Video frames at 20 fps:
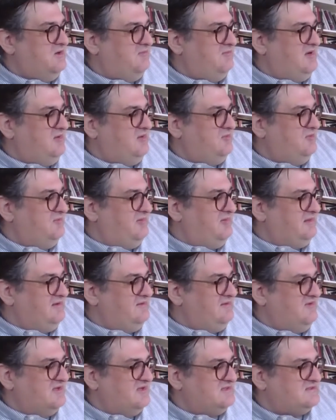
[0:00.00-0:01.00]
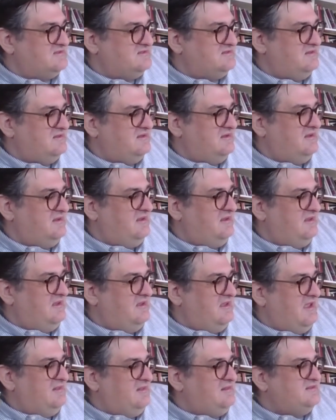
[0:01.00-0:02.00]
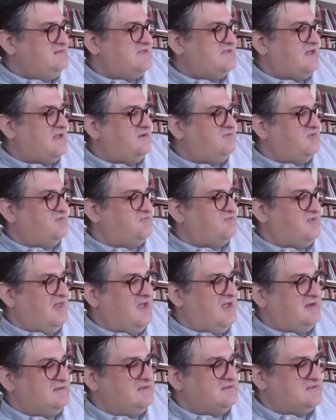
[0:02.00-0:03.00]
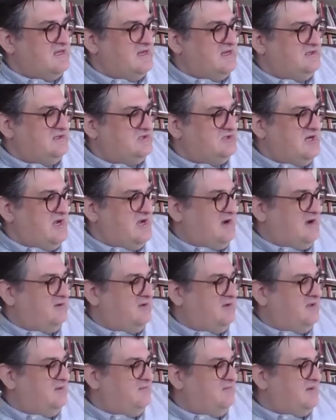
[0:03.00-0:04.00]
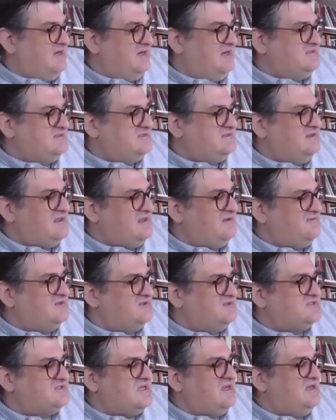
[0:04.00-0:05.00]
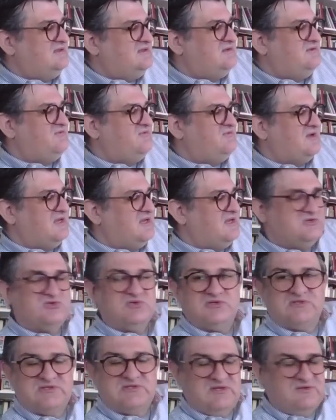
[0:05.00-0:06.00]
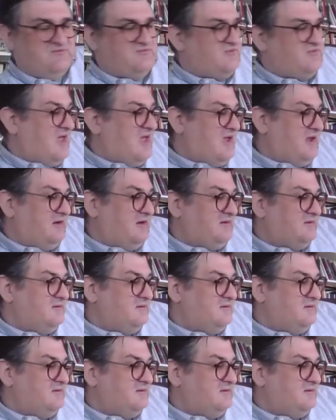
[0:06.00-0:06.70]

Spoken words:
would believe us. Ellen's out of her flying stage now, but I still have a scientific interest in flying.